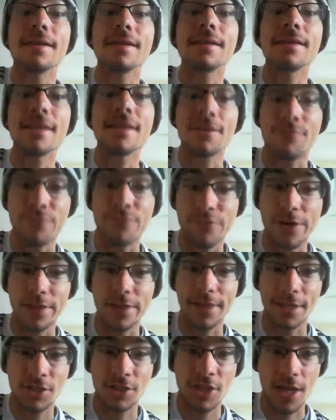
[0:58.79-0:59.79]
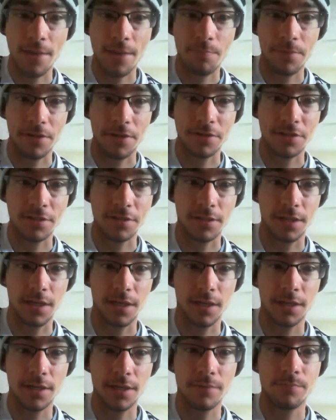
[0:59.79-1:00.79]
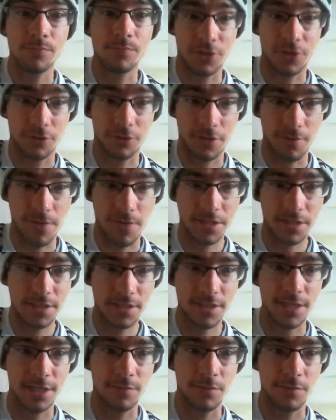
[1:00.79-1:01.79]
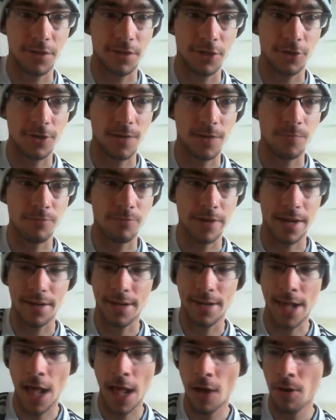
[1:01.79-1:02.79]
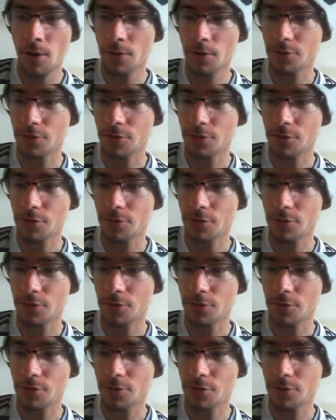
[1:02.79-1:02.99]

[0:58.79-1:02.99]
They've won the Champions League. They're the best team in Europe right now.